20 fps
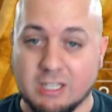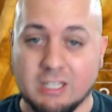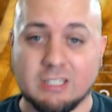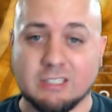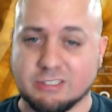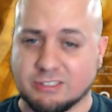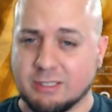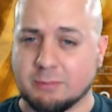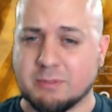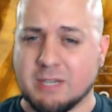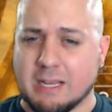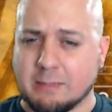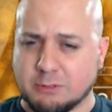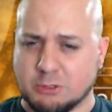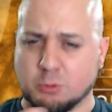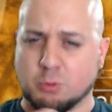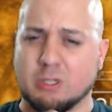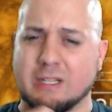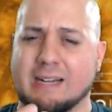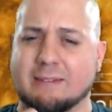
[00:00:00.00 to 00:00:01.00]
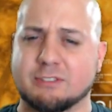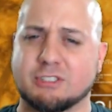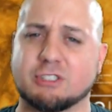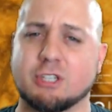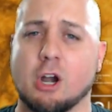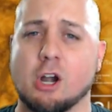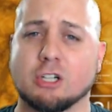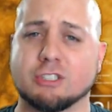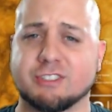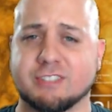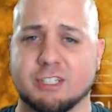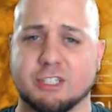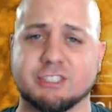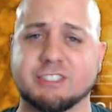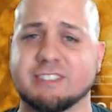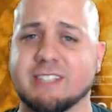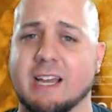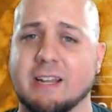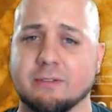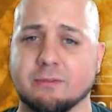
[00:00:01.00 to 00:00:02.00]
Sometimes you will have stars that are
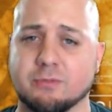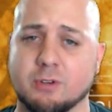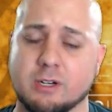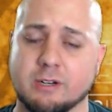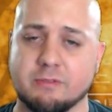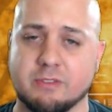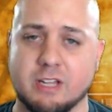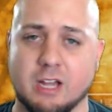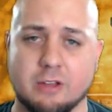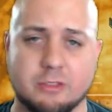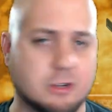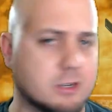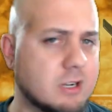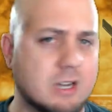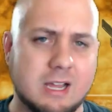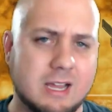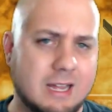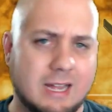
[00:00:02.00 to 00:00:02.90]
set in front of the other,